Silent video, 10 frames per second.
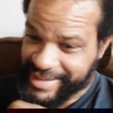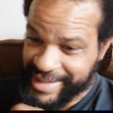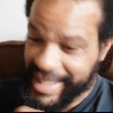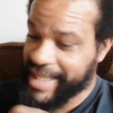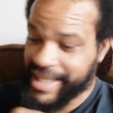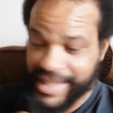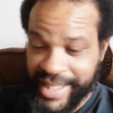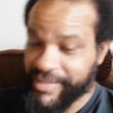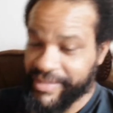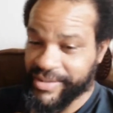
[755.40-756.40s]
so that ain't
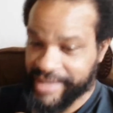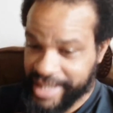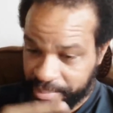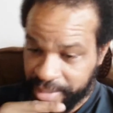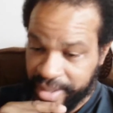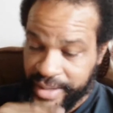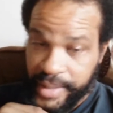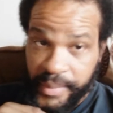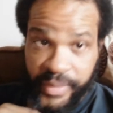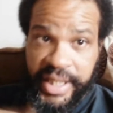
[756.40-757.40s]
never gonna happen.
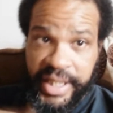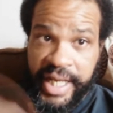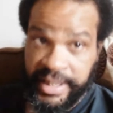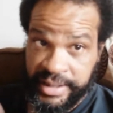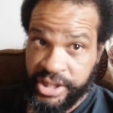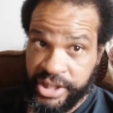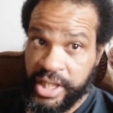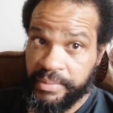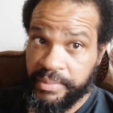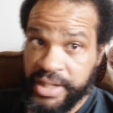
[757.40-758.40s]
But Ricky Hatton's in
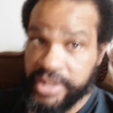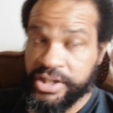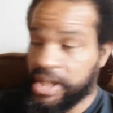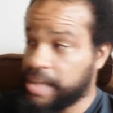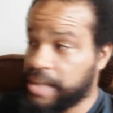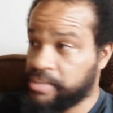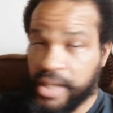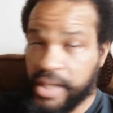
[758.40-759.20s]
shape. He's in shape.